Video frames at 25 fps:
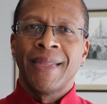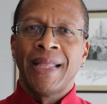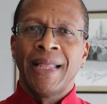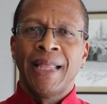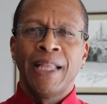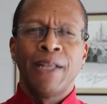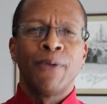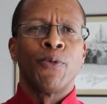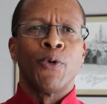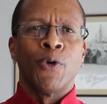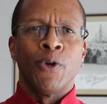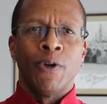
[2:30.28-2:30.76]

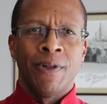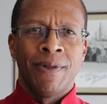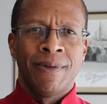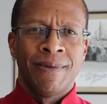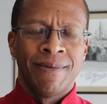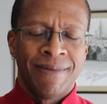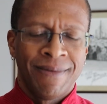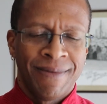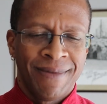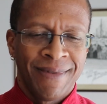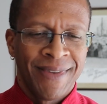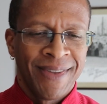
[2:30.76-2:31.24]
Liberal.
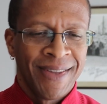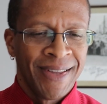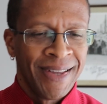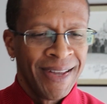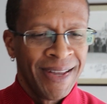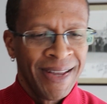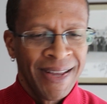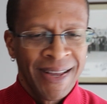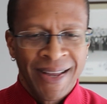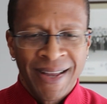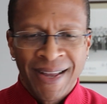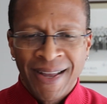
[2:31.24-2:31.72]

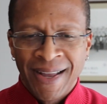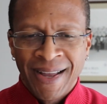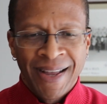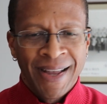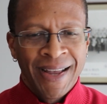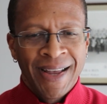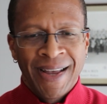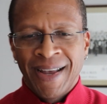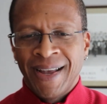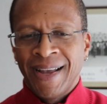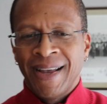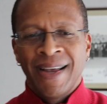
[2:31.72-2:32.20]

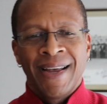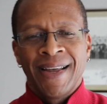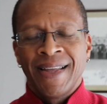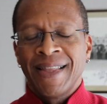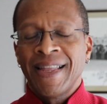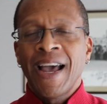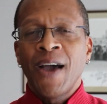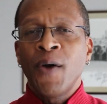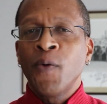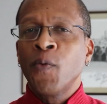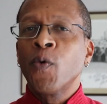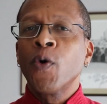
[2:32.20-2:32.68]

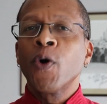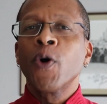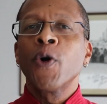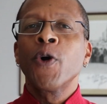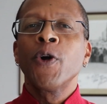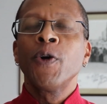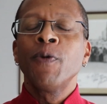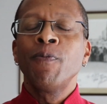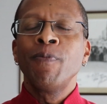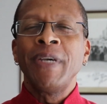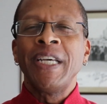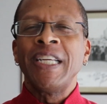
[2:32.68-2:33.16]
That
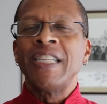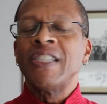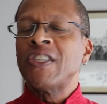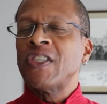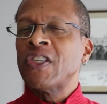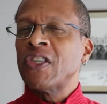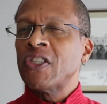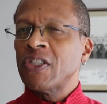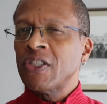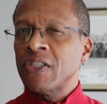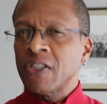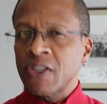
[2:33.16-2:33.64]
word means
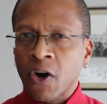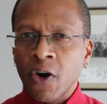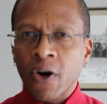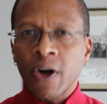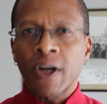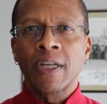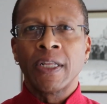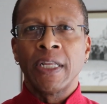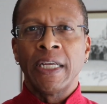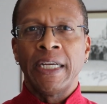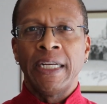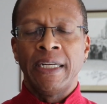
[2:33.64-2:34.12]

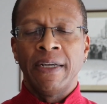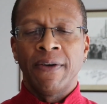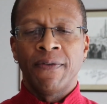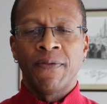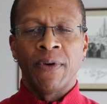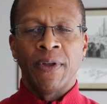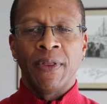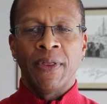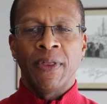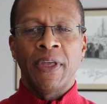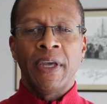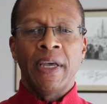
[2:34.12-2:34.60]
starkly
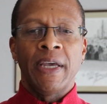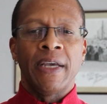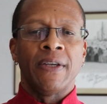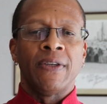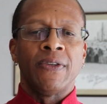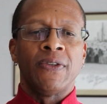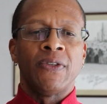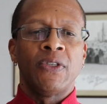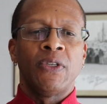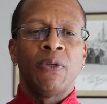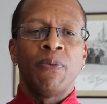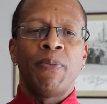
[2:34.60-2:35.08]
different
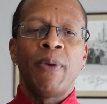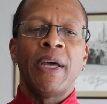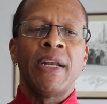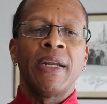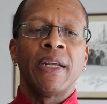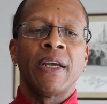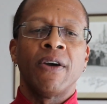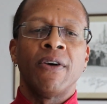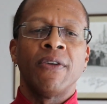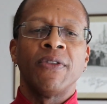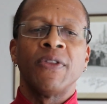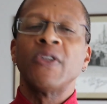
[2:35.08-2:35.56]
things
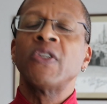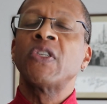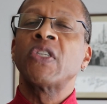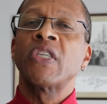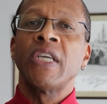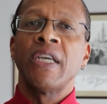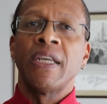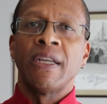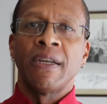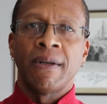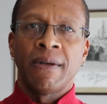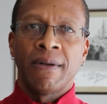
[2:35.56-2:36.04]
depending on the
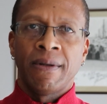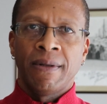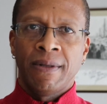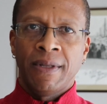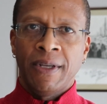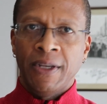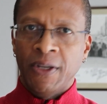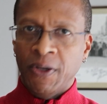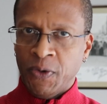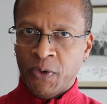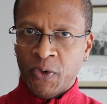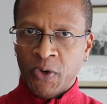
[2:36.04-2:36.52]
skin
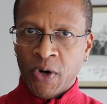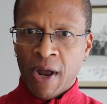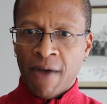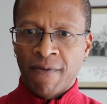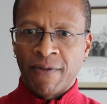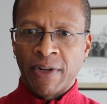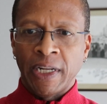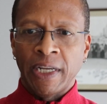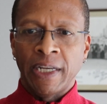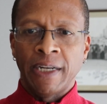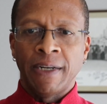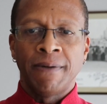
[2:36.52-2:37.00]
that you
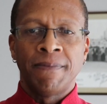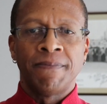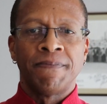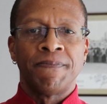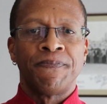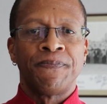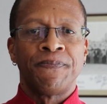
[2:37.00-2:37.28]
travel in.